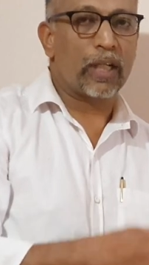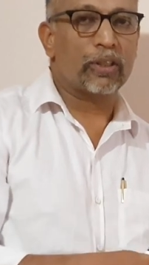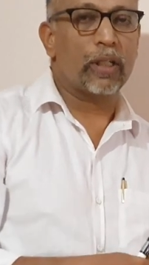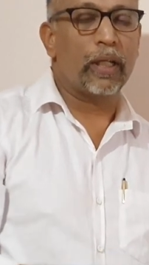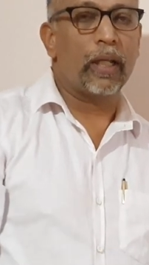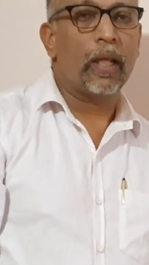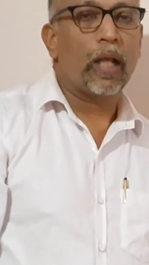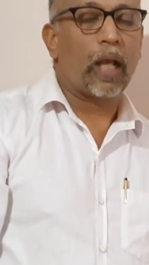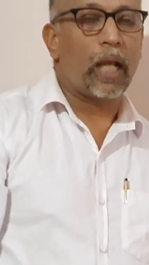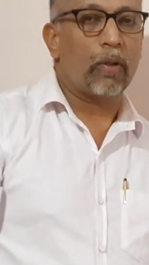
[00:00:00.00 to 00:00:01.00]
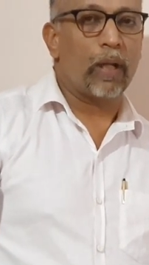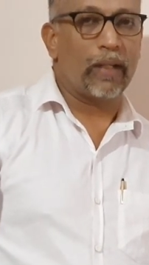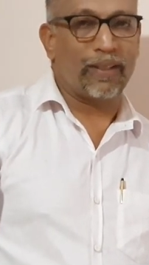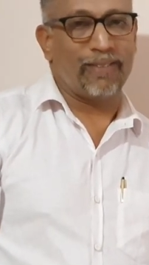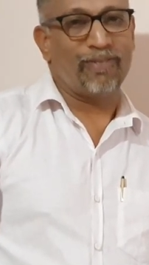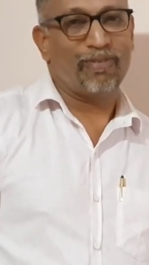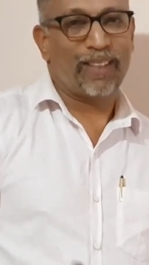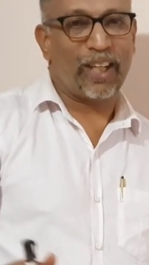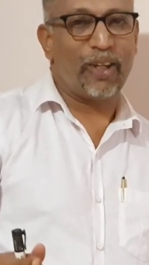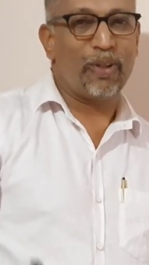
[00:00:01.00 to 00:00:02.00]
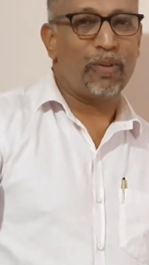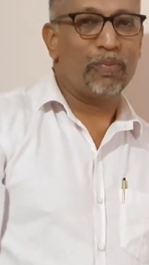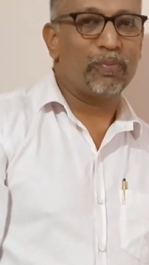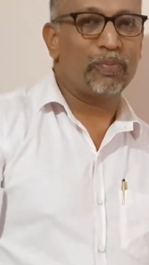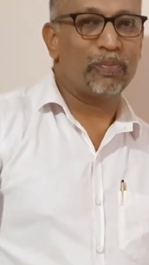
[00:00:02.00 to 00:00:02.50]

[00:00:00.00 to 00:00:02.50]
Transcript: actually calculated. Thank you.